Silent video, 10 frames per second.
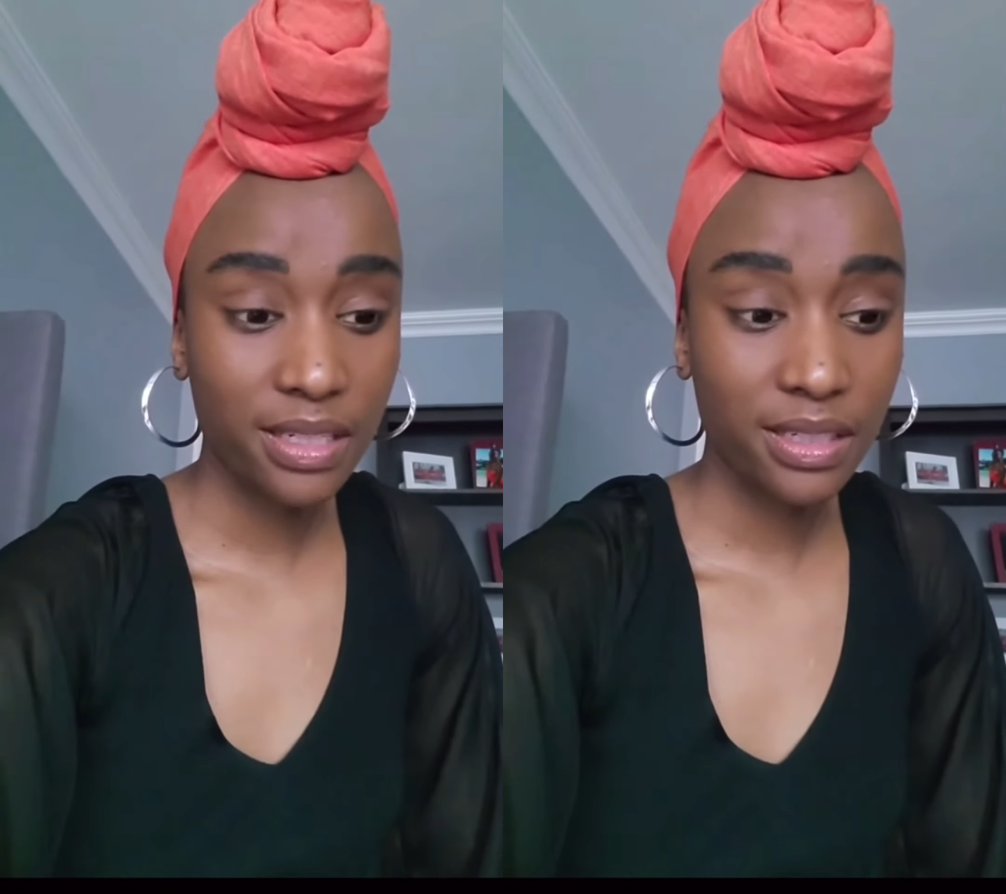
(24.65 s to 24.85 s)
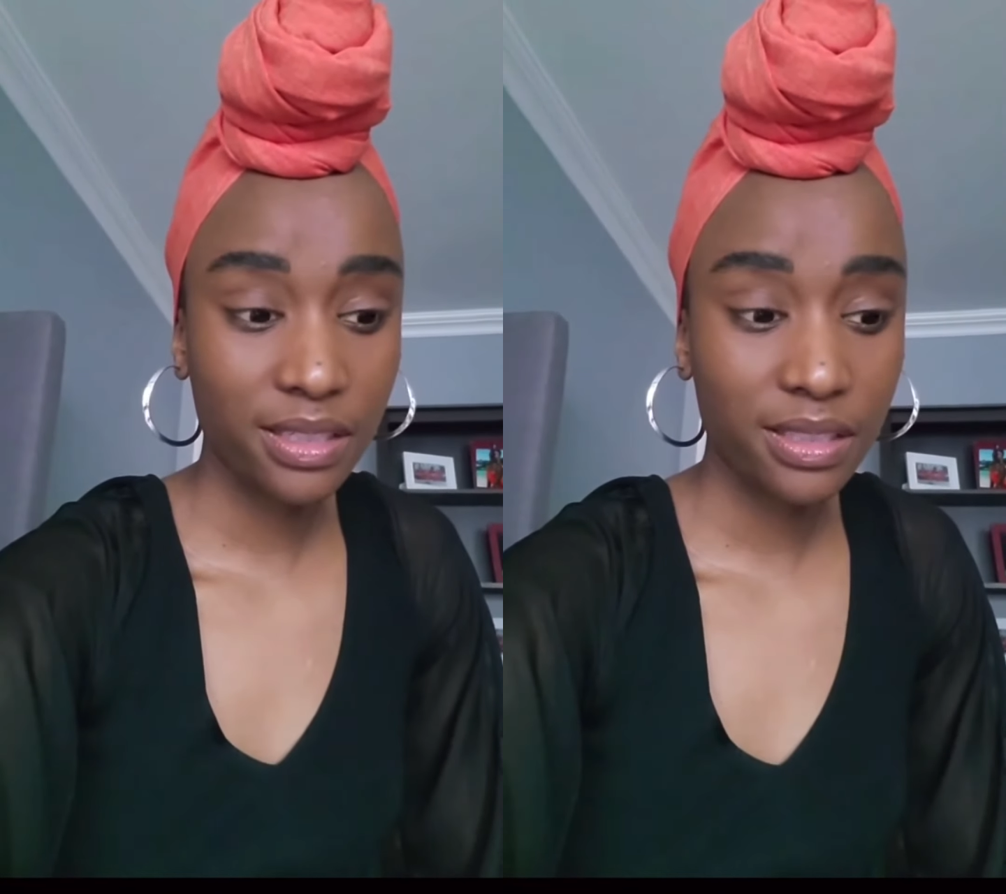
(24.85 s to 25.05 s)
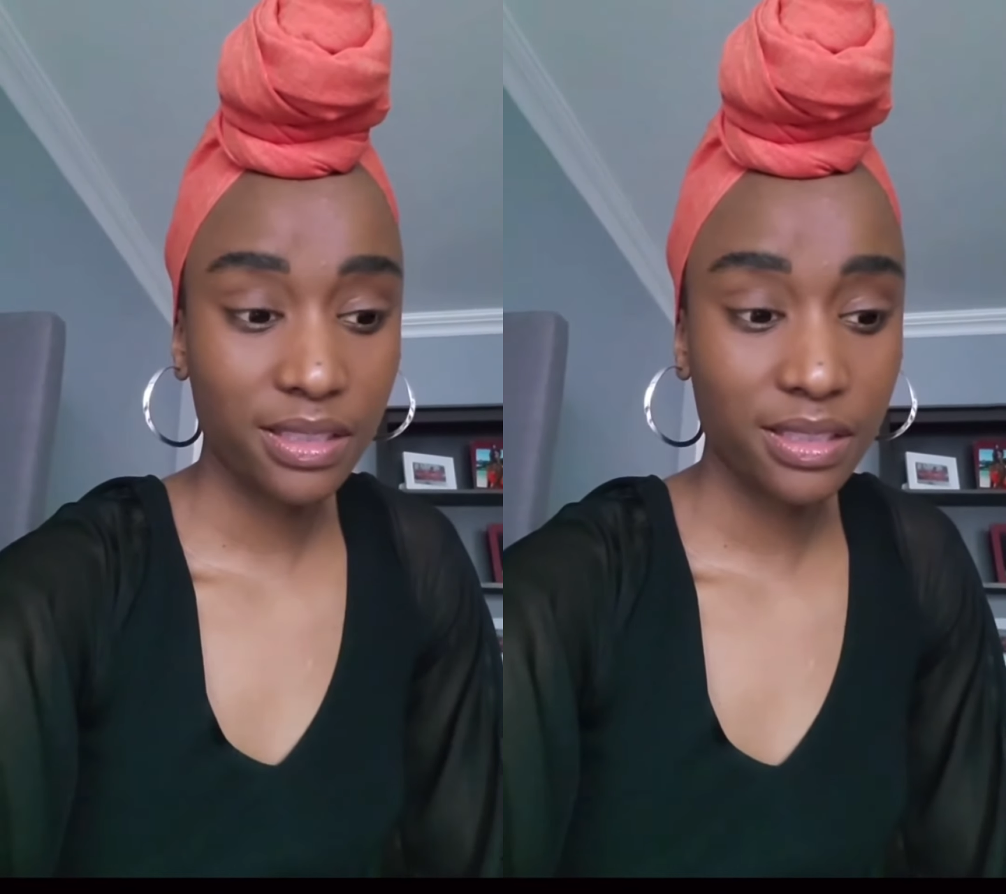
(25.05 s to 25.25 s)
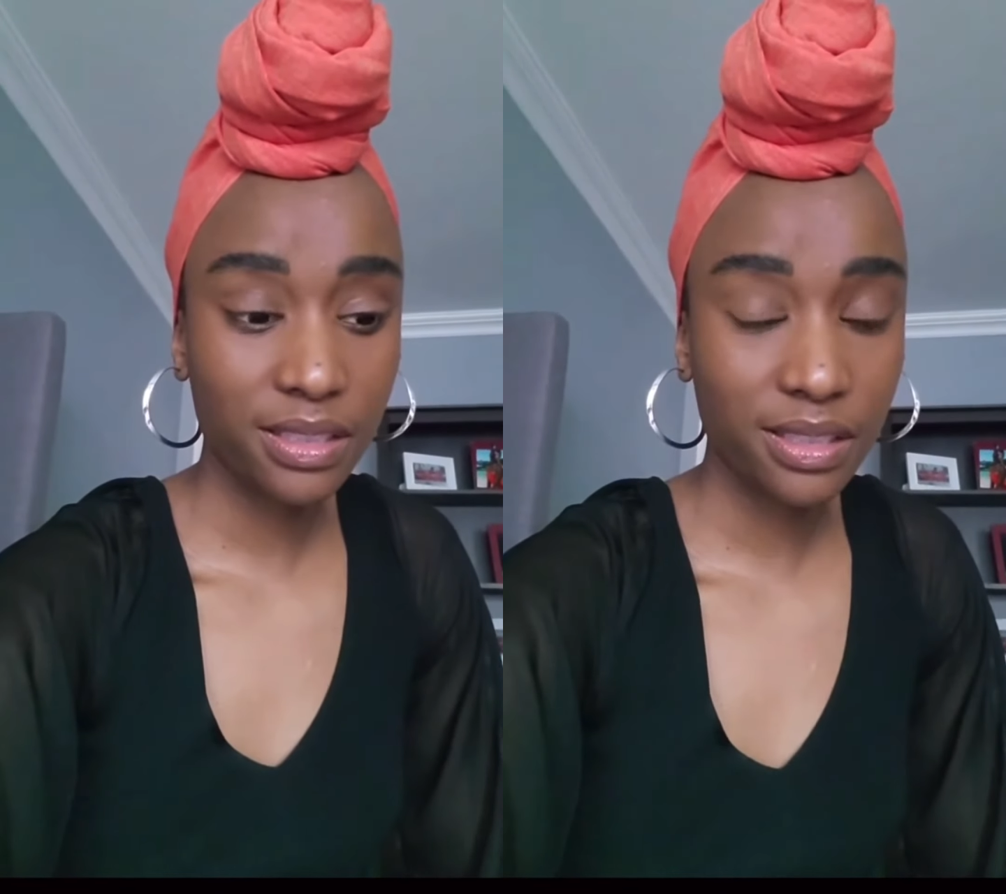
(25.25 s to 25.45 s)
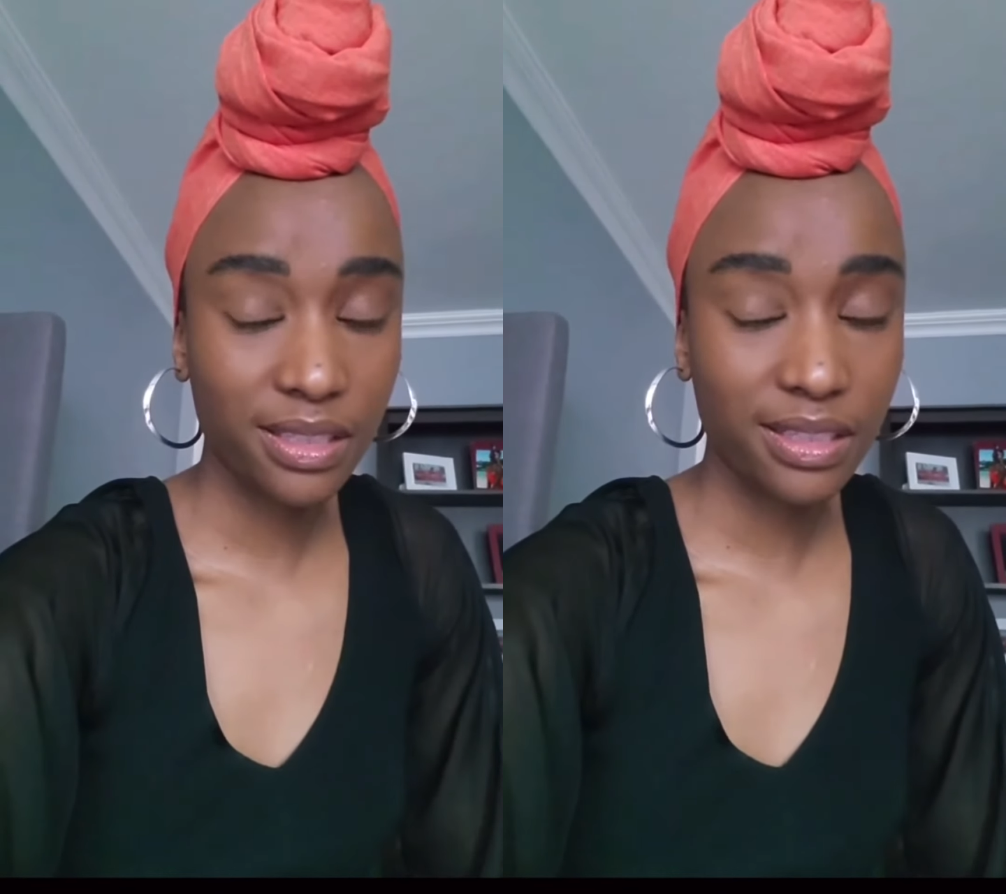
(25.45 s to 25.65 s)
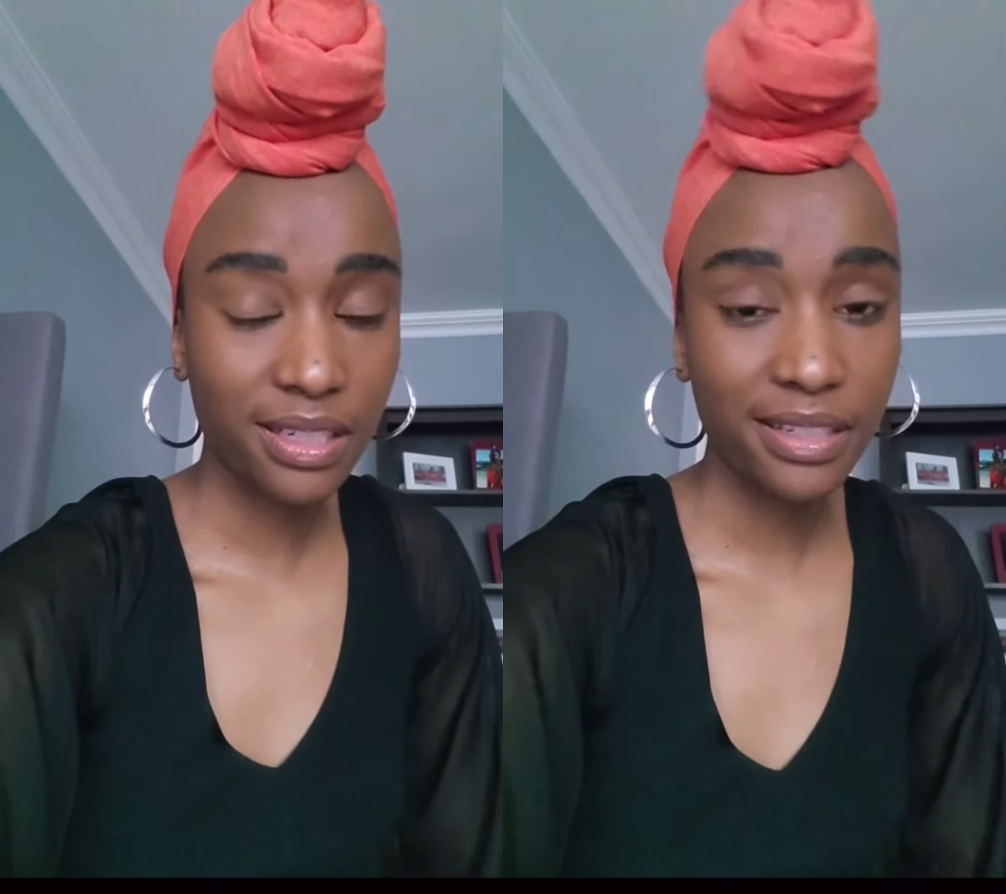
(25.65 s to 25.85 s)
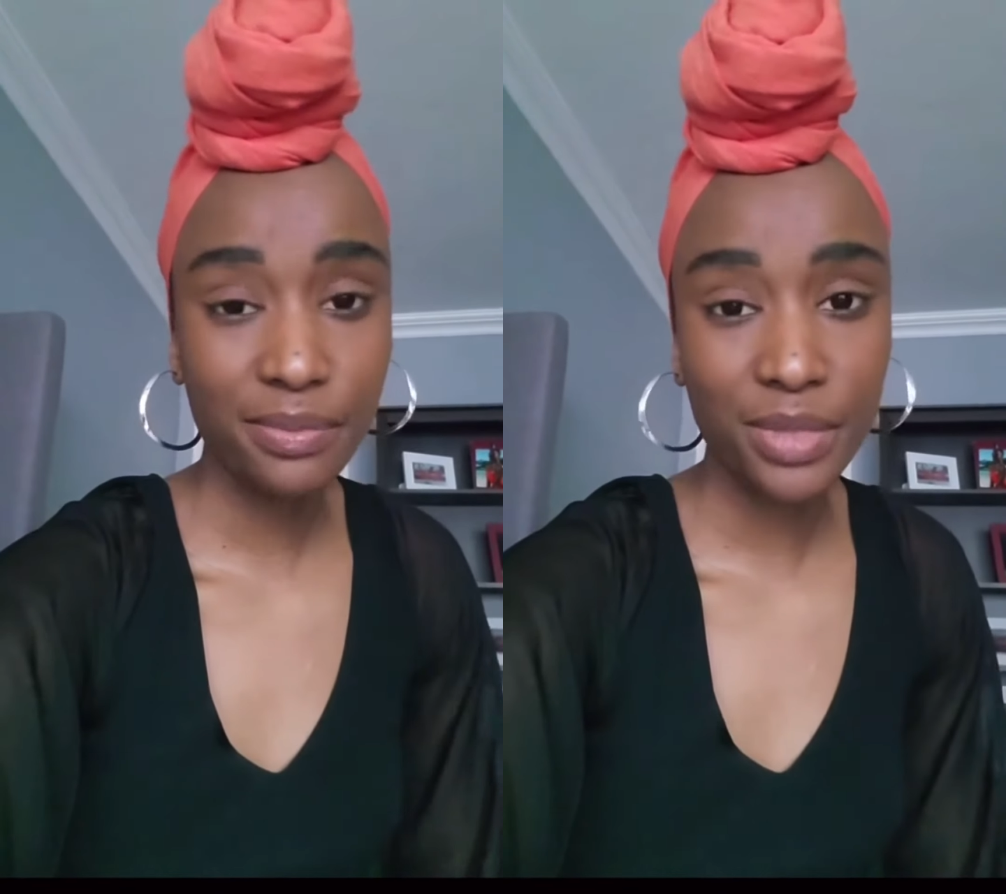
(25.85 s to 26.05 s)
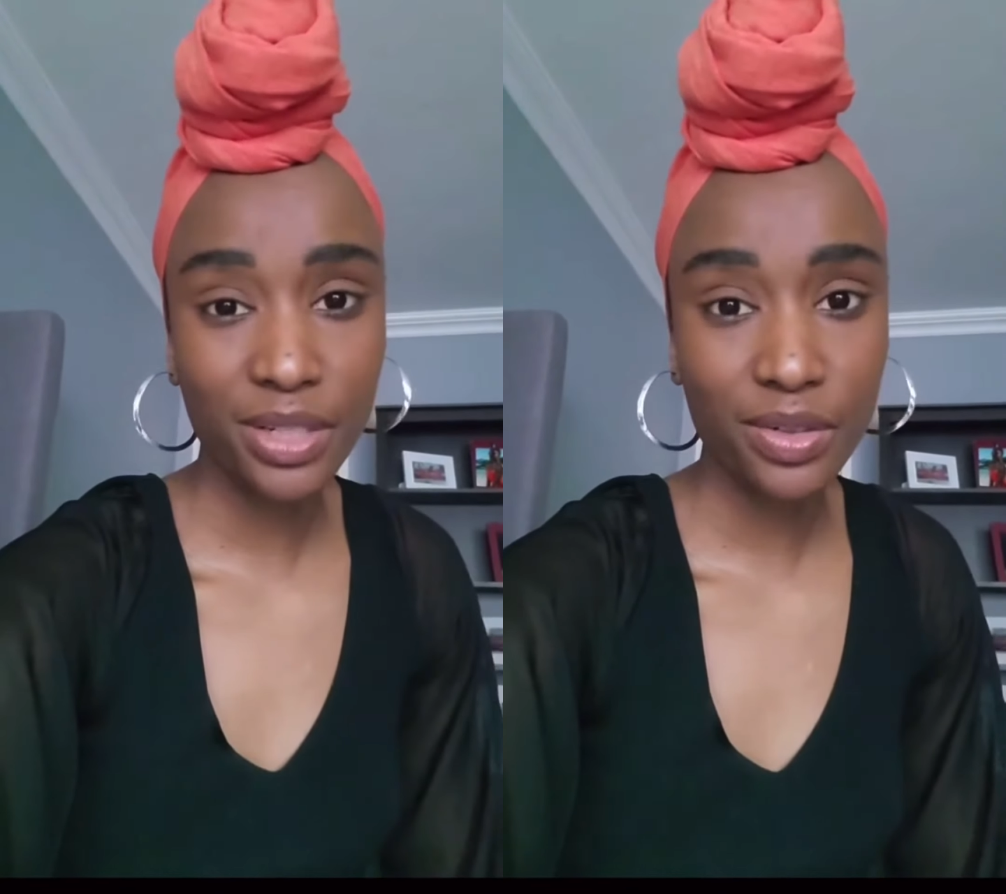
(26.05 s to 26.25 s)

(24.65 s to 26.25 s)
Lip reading: it hit me.